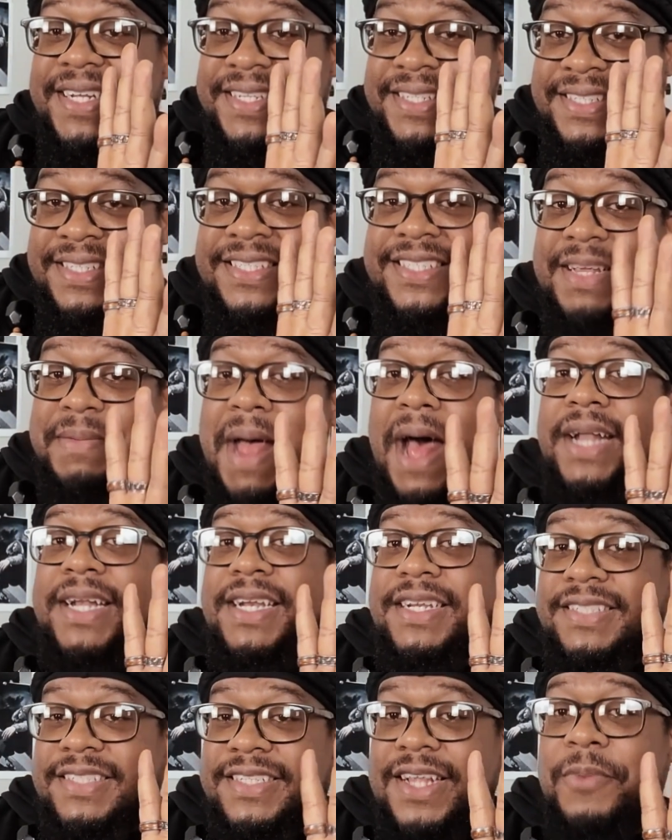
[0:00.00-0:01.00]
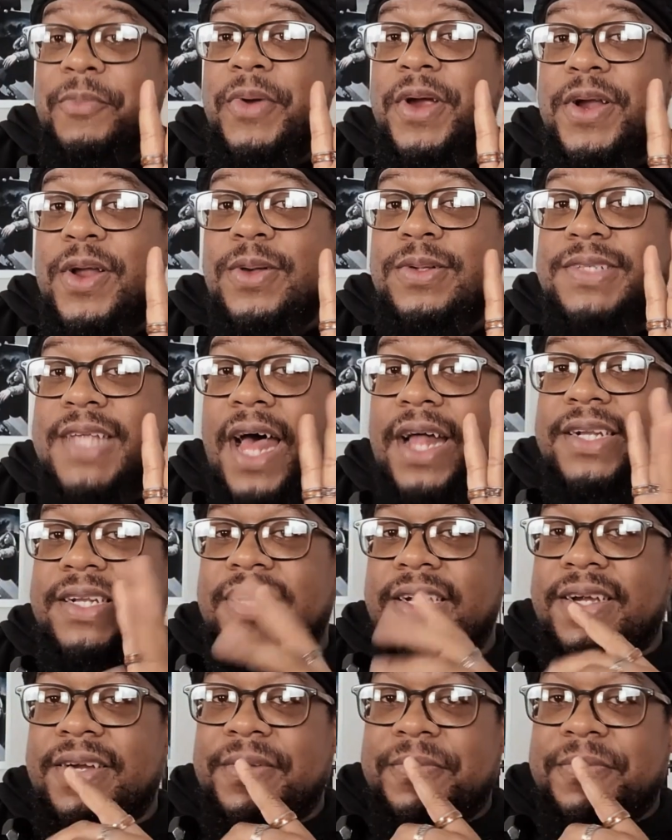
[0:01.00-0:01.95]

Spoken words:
there's some weirdos out there.